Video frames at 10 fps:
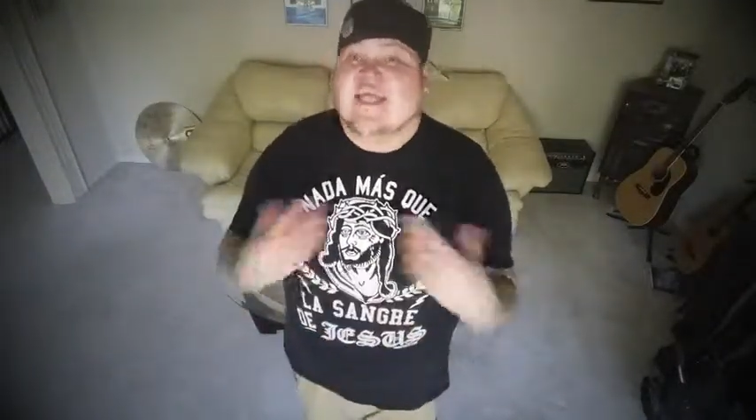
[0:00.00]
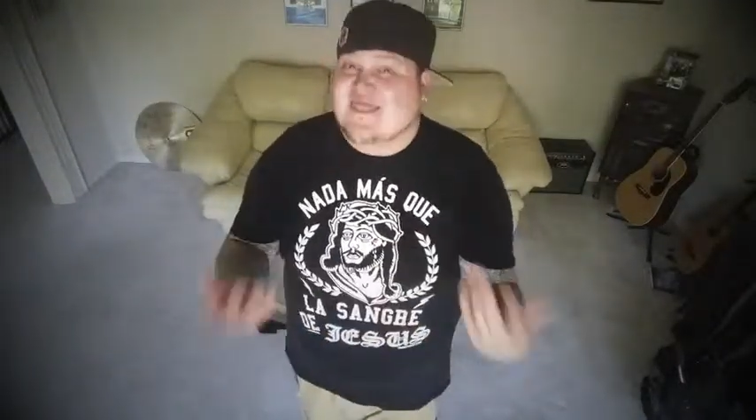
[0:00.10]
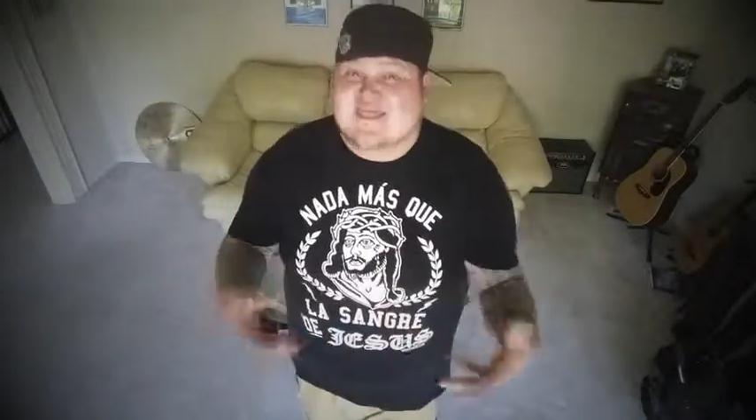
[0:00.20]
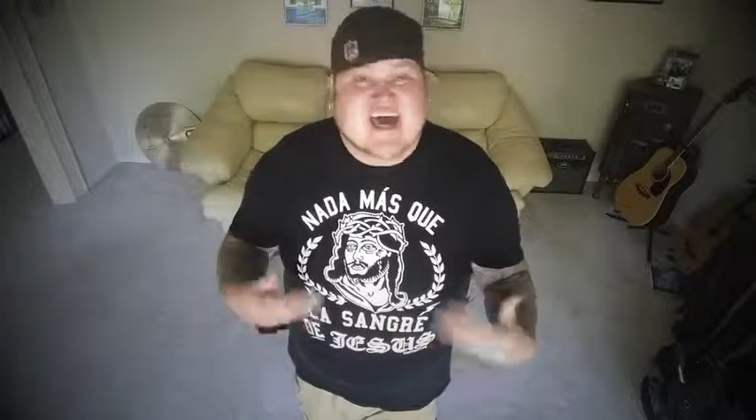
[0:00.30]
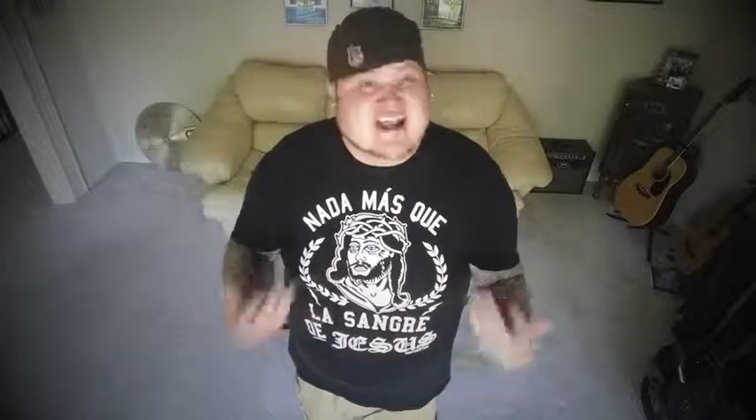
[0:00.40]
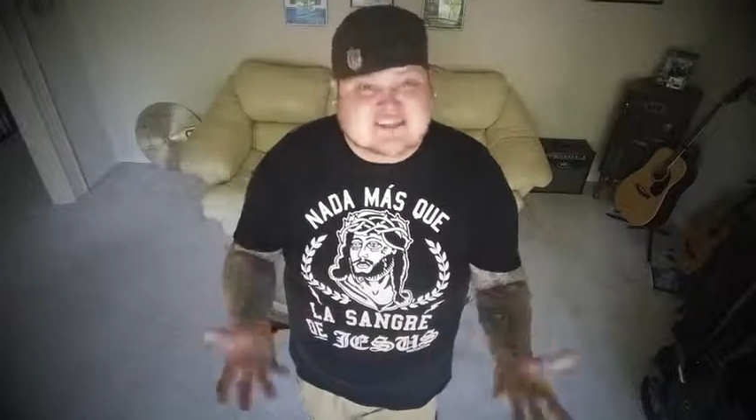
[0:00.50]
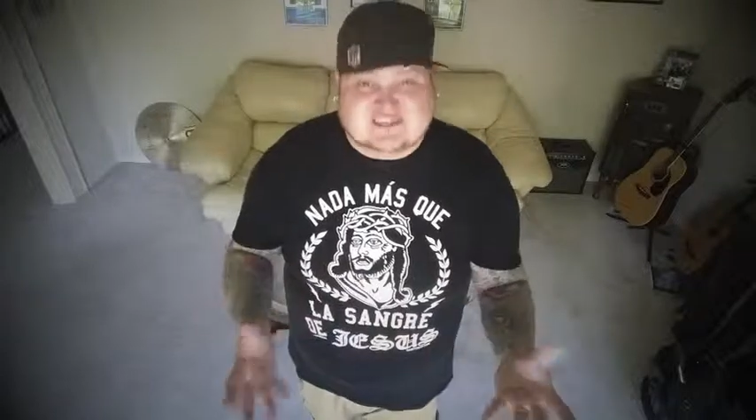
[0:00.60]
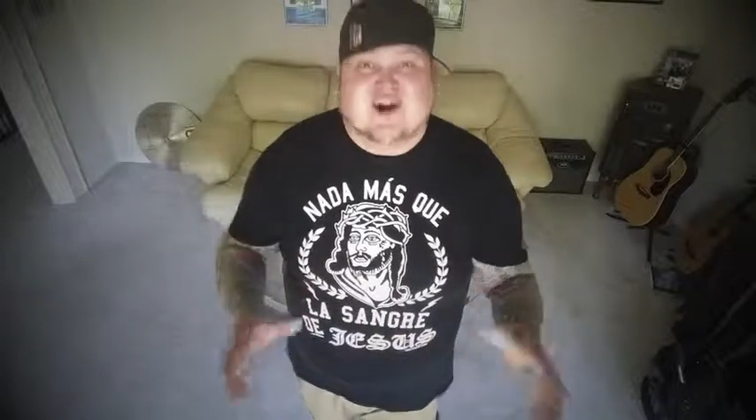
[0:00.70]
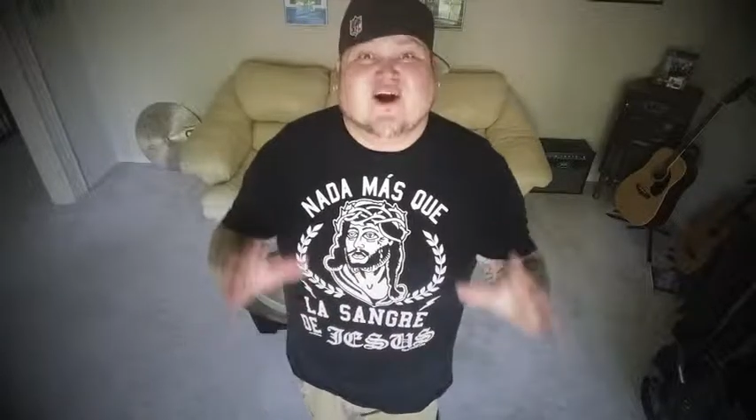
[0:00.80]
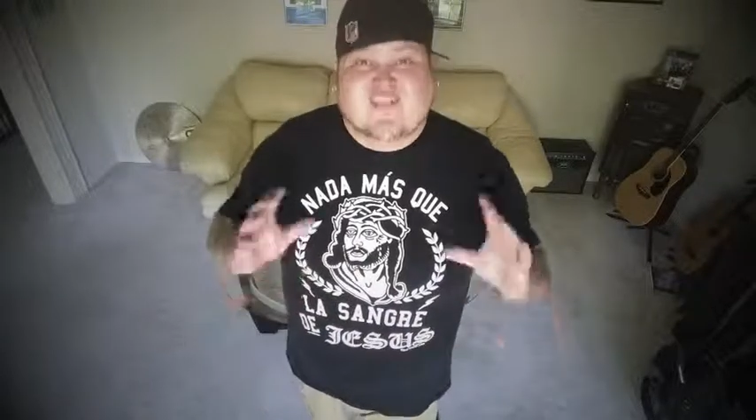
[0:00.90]
That is
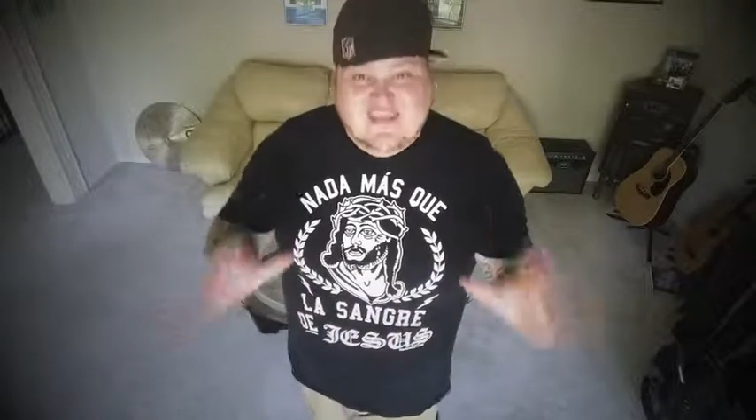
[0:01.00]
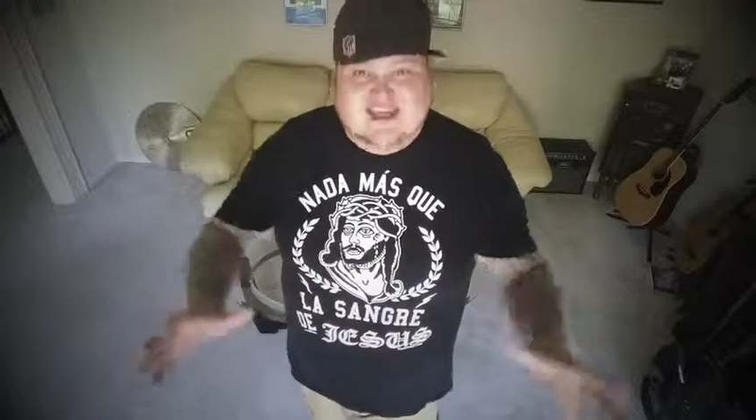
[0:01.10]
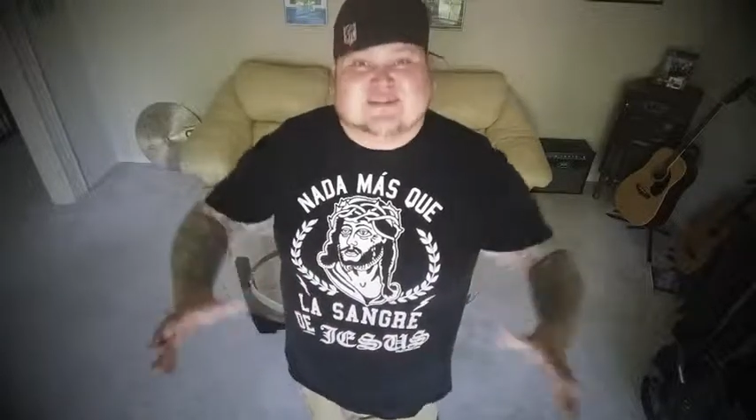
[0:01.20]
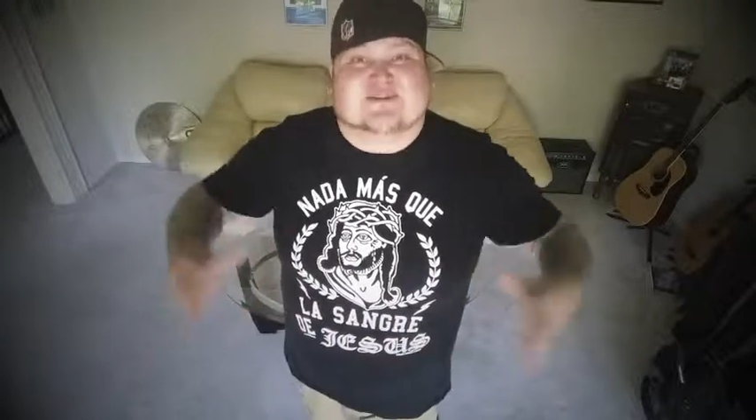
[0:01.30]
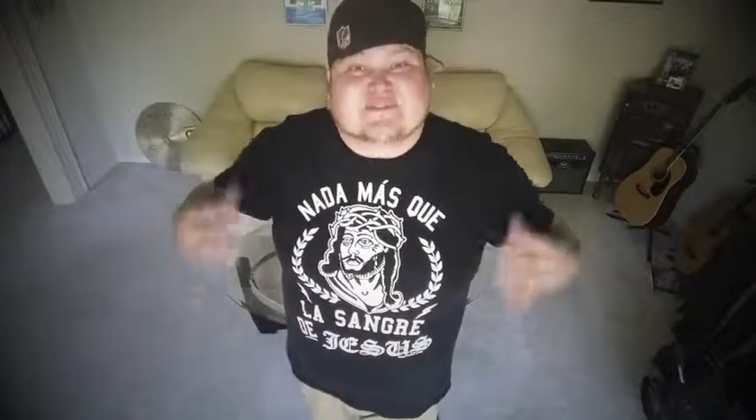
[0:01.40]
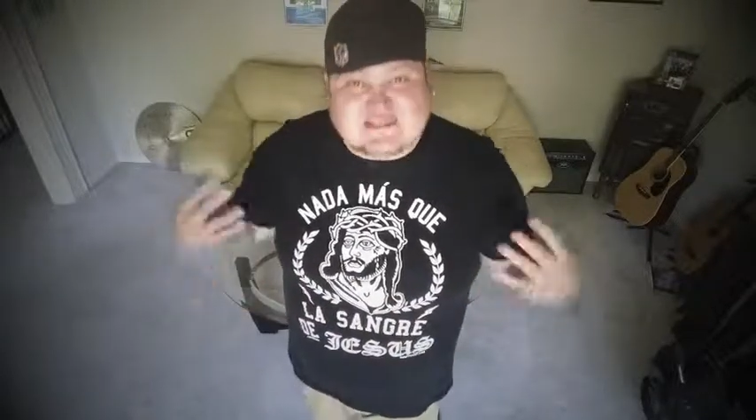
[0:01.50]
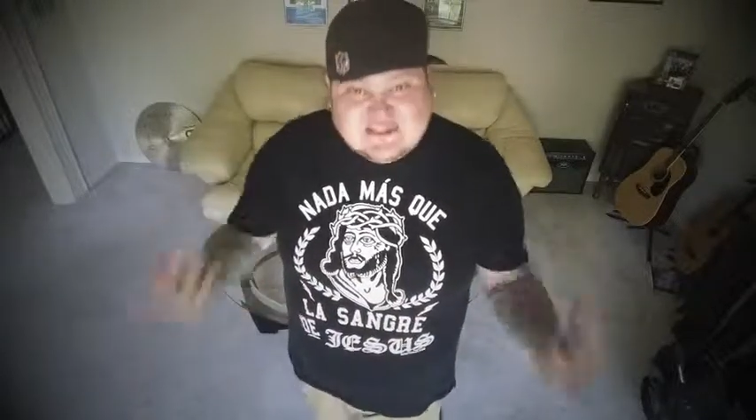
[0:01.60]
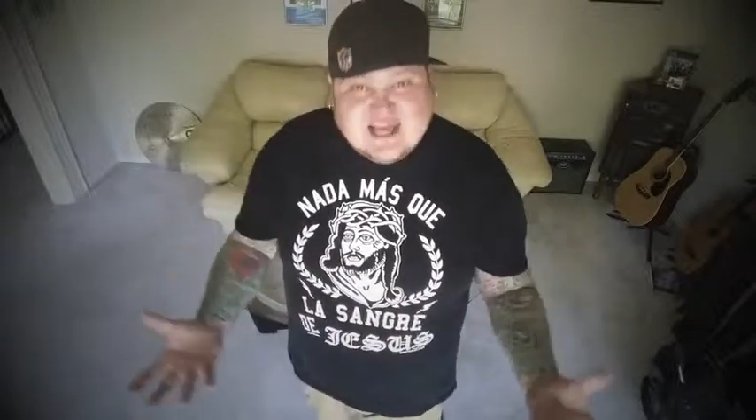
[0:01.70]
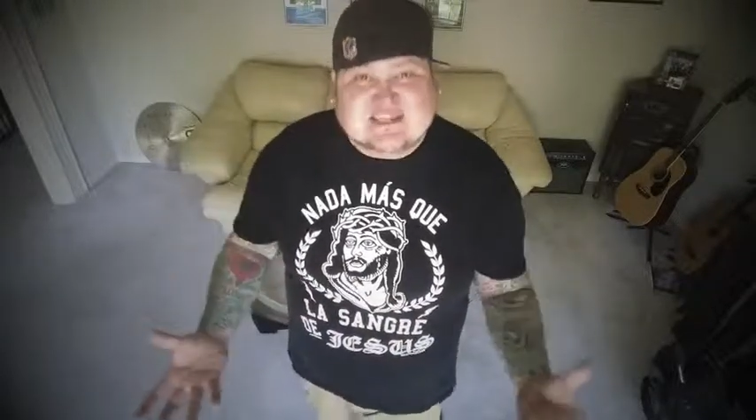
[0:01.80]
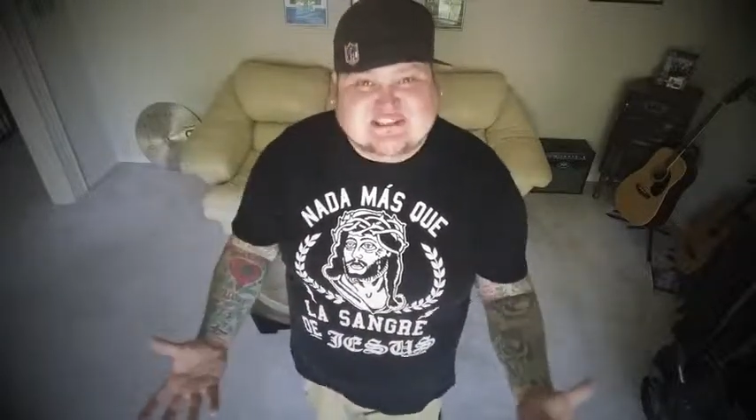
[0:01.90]
called natural
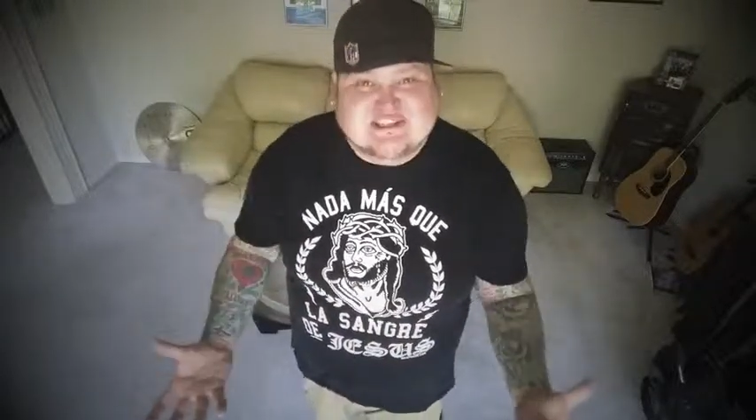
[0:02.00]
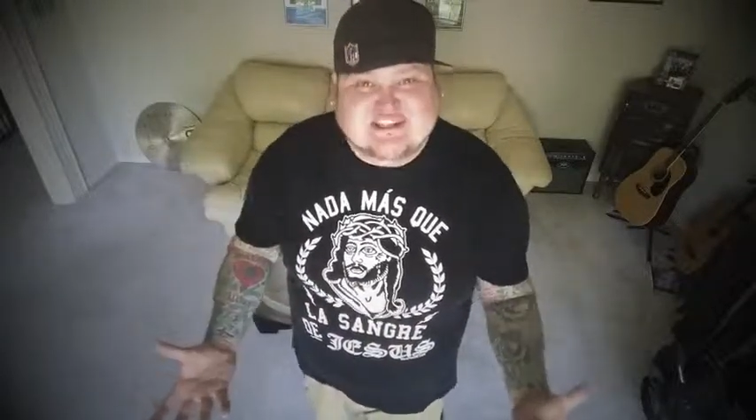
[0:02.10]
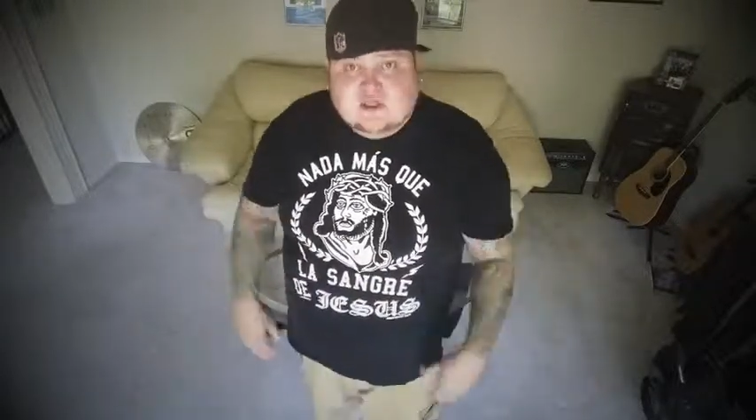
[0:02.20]
selection.